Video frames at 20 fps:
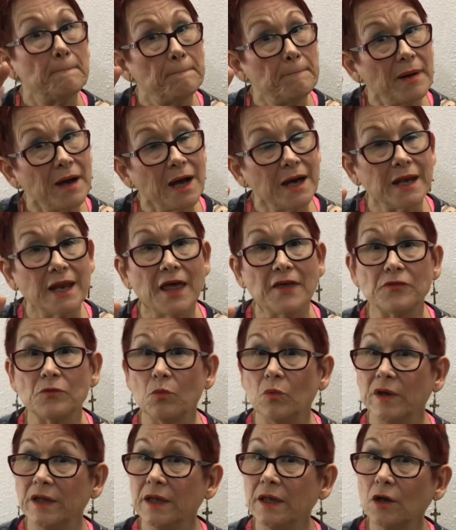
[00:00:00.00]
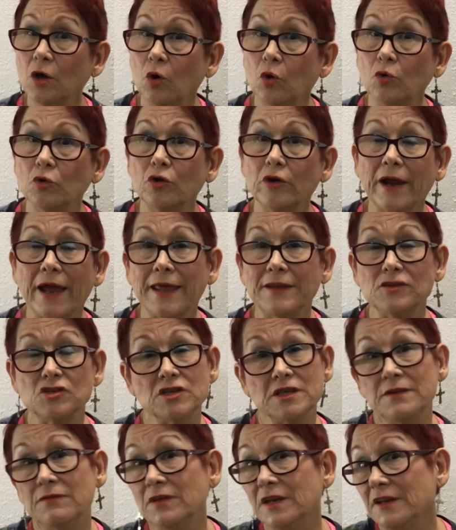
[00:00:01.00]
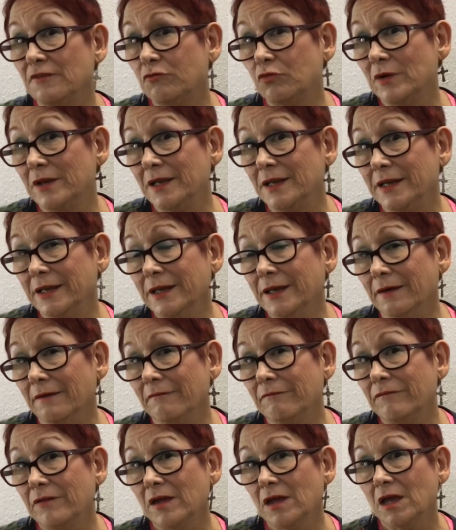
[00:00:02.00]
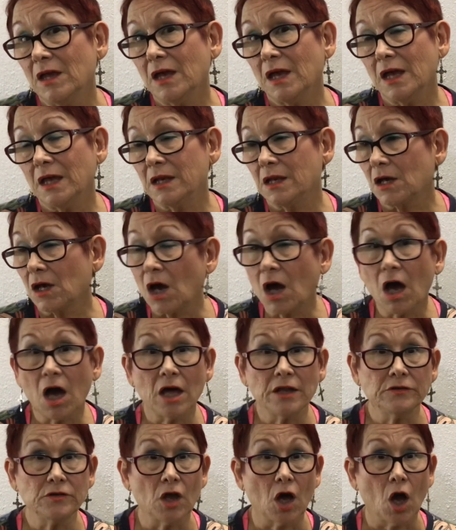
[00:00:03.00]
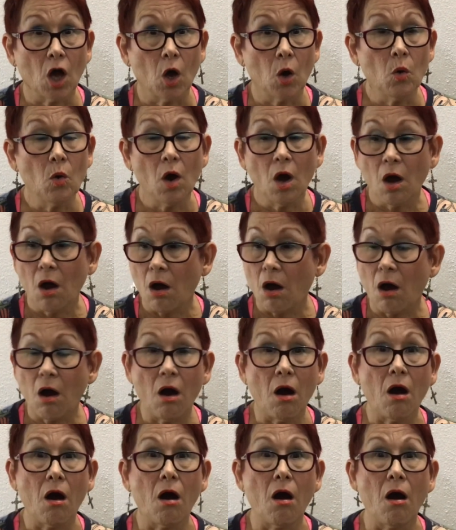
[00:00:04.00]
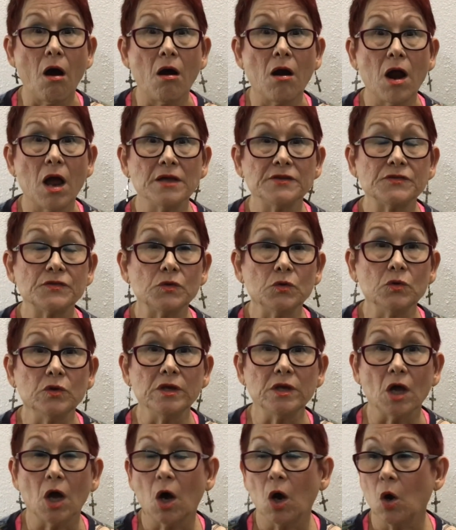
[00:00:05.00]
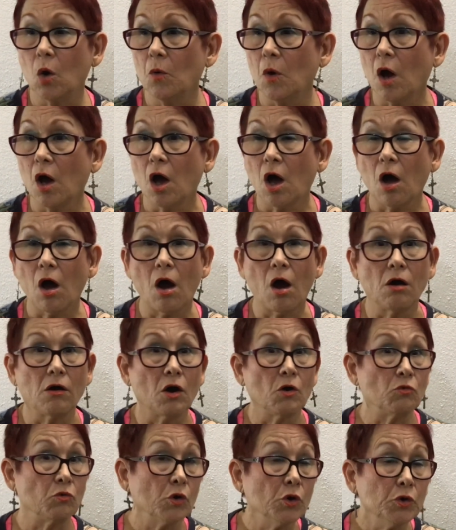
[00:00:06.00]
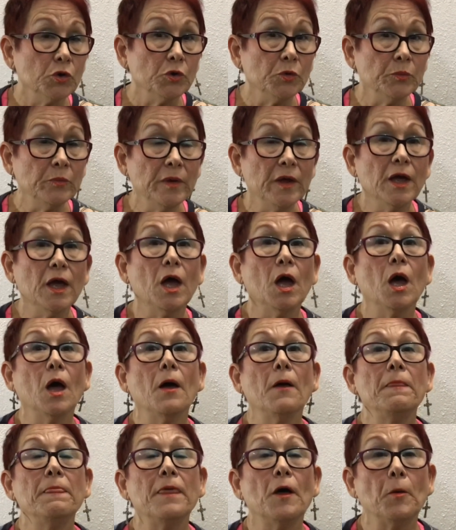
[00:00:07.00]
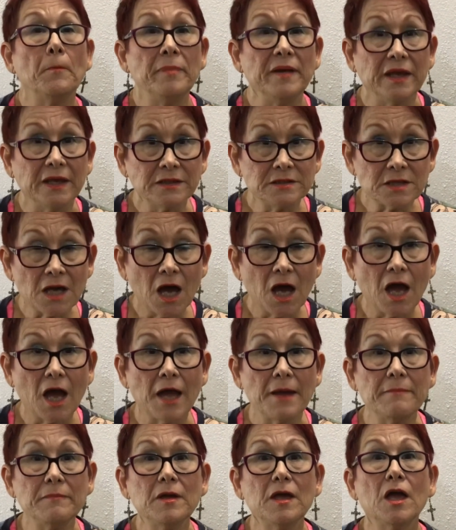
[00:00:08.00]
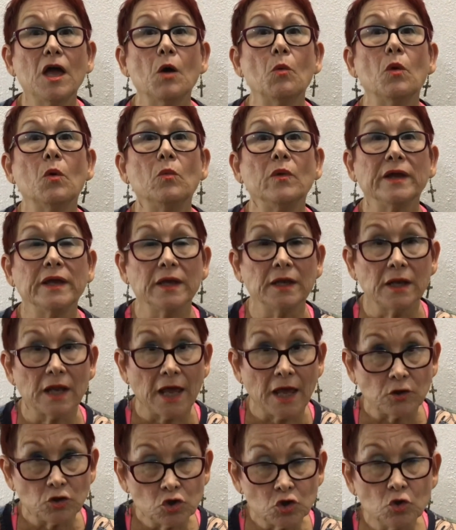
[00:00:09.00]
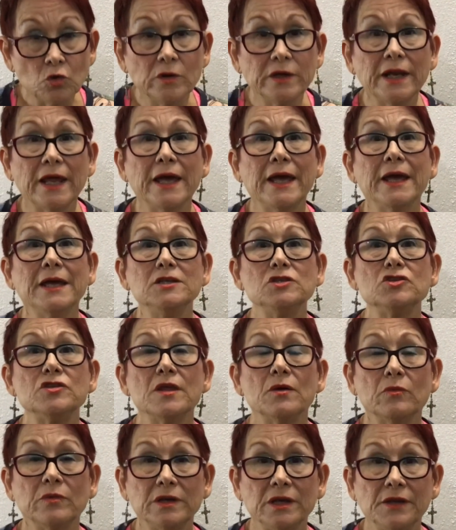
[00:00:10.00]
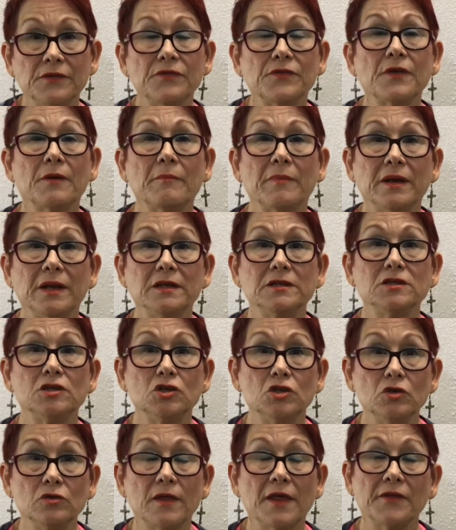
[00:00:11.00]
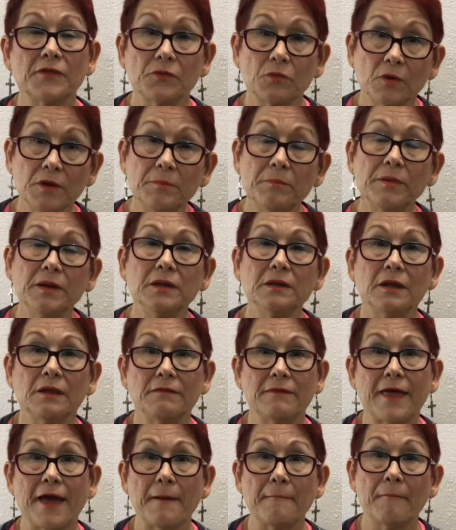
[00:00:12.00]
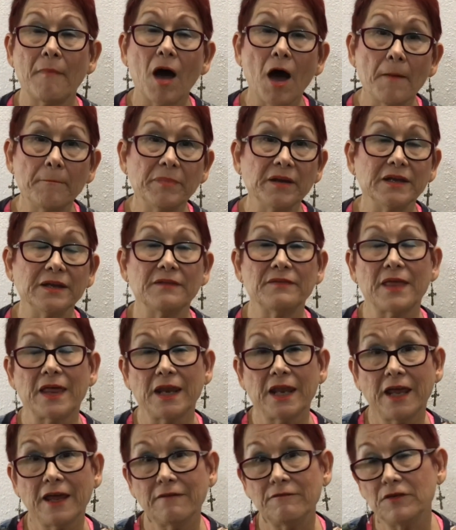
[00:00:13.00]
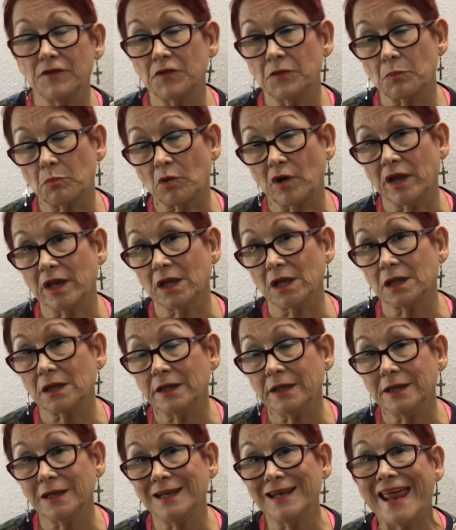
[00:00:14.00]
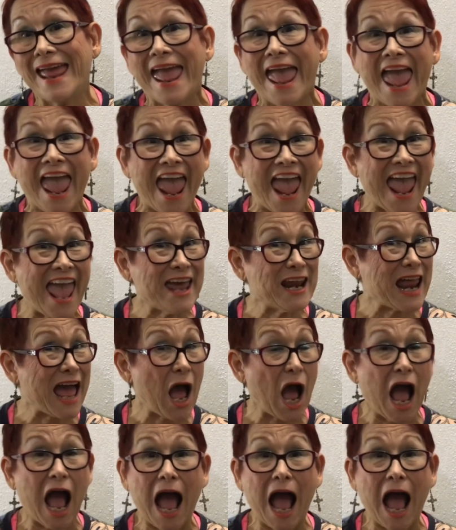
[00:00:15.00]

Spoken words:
But as we get older, and even if we live in a condo or a studio or a room, there'll be a time when we get to an age that we need somebody to do that sweeping and that mopping and that heavy spring cleaning. And